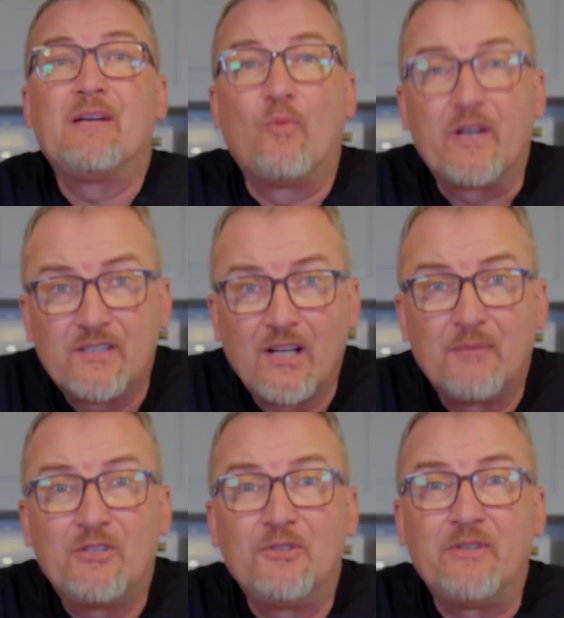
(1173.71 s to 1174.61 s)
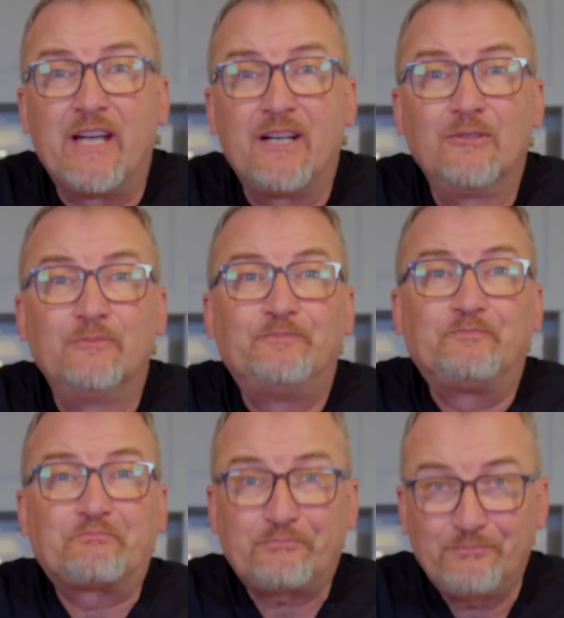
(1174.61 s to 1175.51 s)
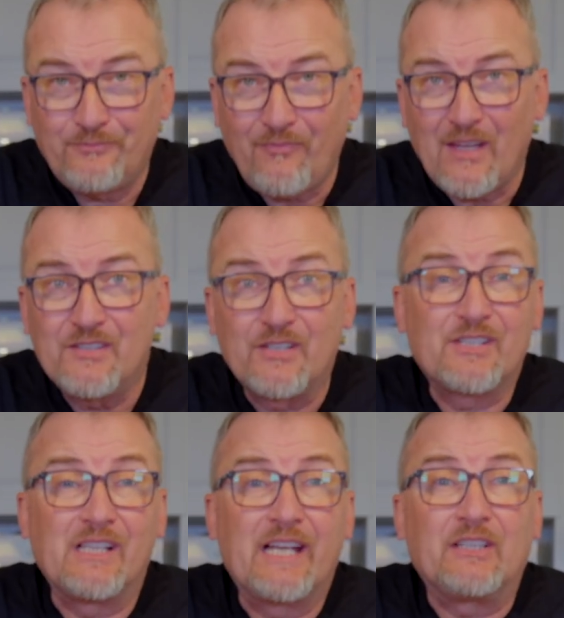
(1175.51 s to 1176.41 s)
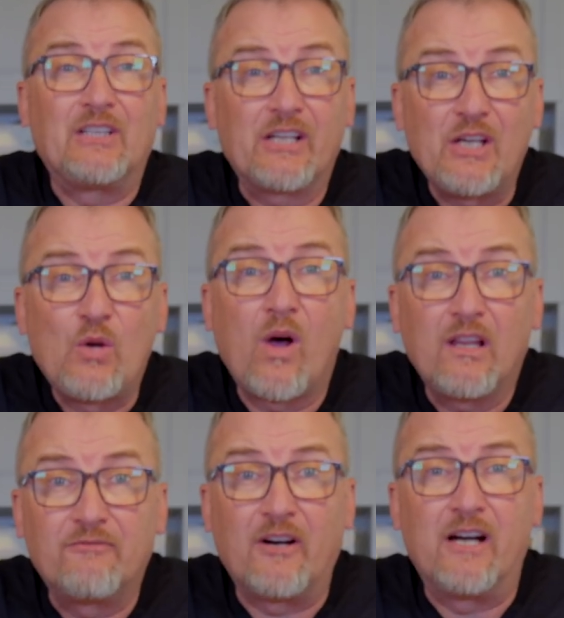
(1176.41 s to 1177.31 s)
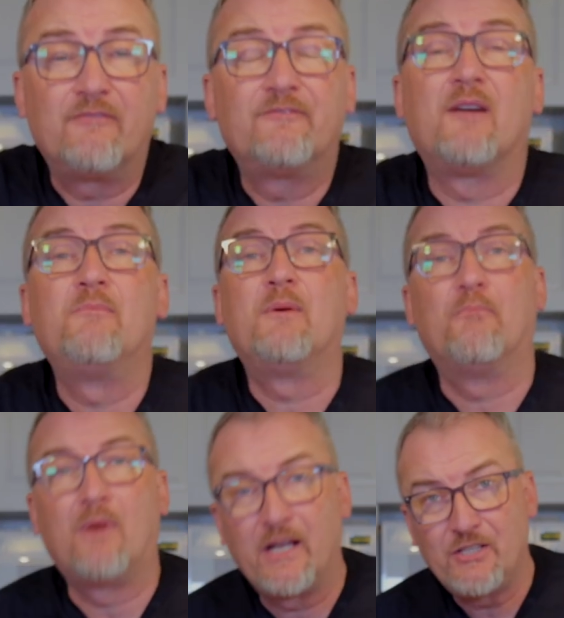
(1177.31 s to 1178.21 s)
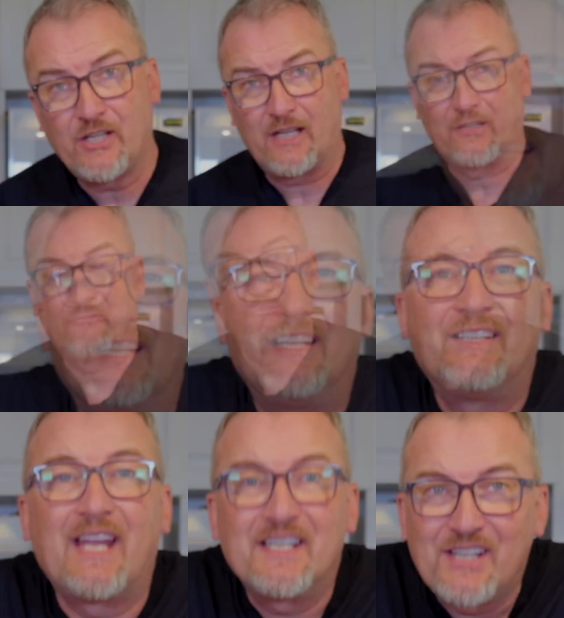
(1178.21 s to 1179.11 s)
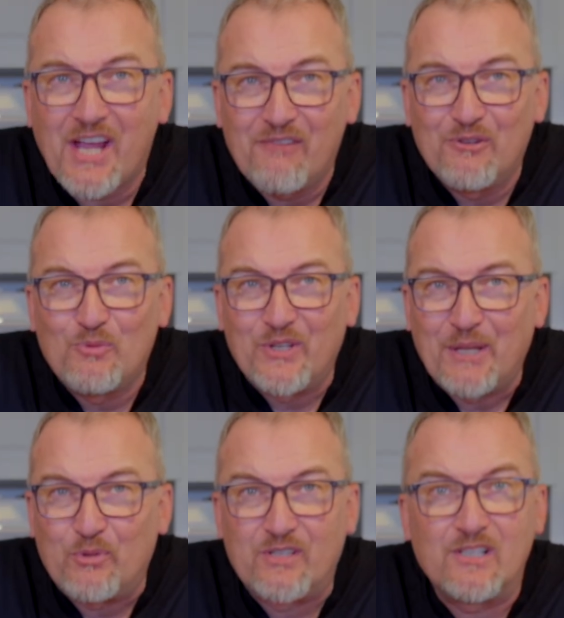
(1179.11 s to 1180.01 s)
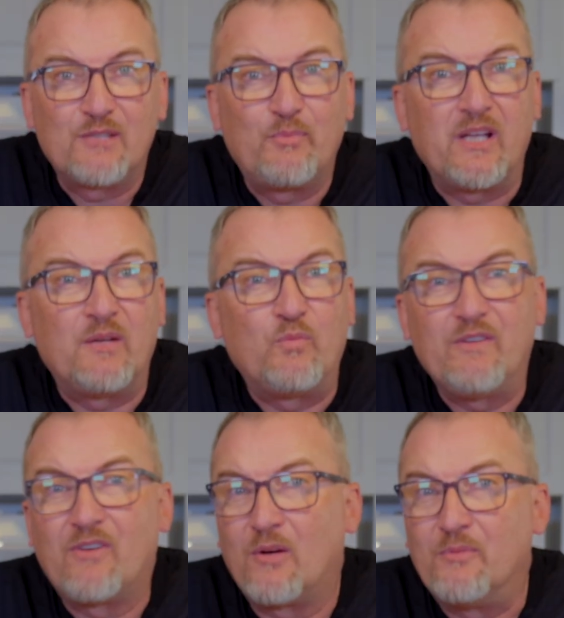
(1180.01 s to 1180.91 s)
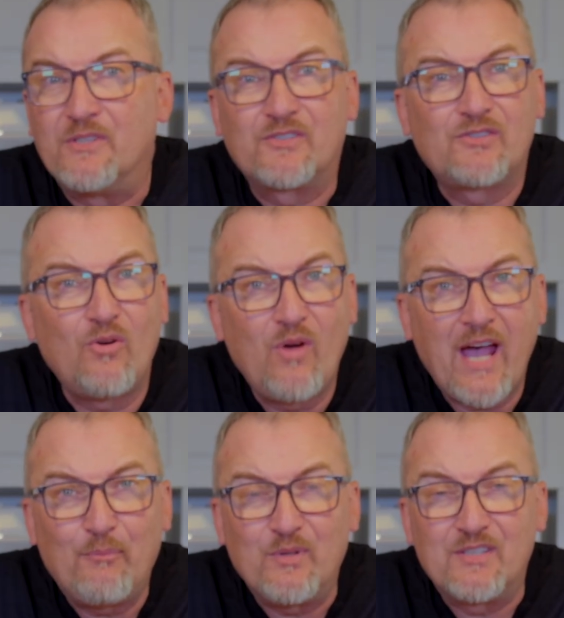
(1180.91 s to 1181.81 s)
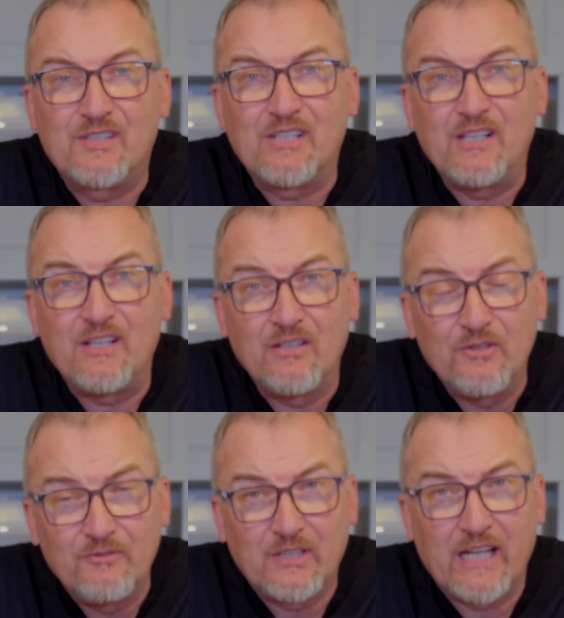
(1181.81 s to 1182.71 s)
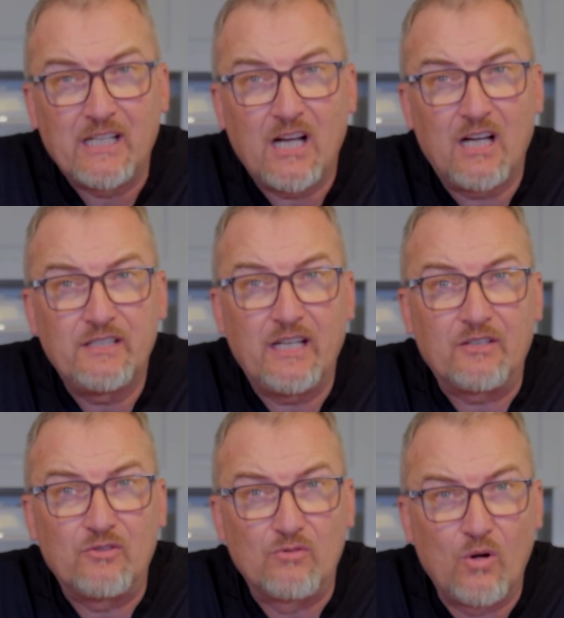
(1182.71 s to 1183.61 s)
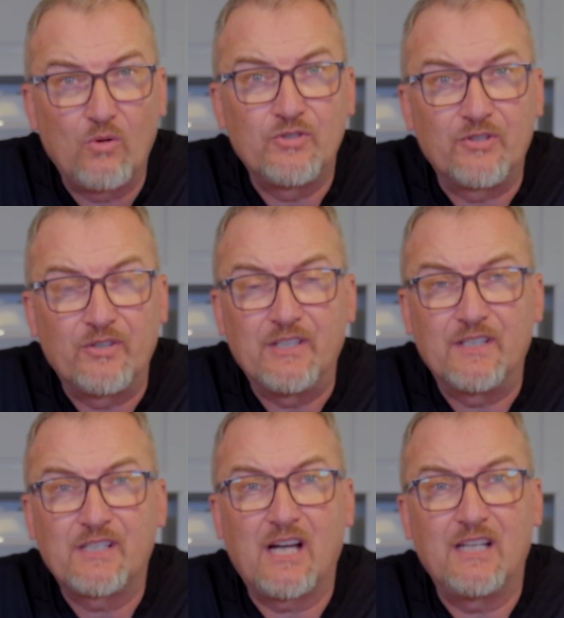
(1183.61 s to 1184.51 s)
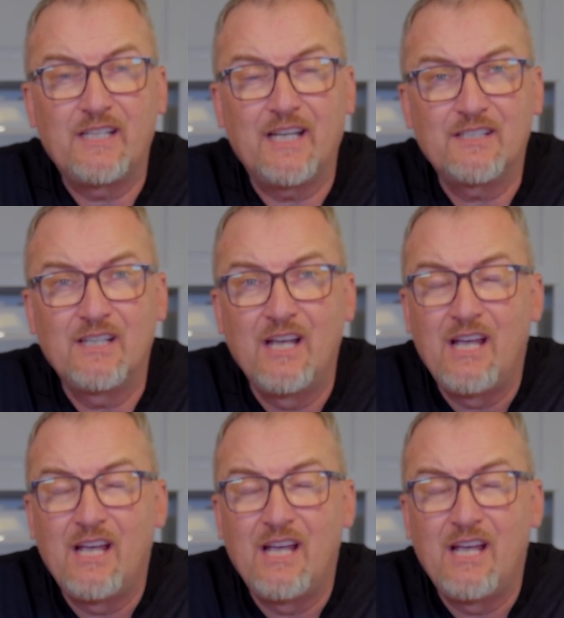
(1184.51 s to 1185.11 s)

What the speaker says: What it's time to do now is to select a lucky qualifier from my channel. Thanks to everyone that participated. We've all been so happy to see Newfoundland content grow during this contest.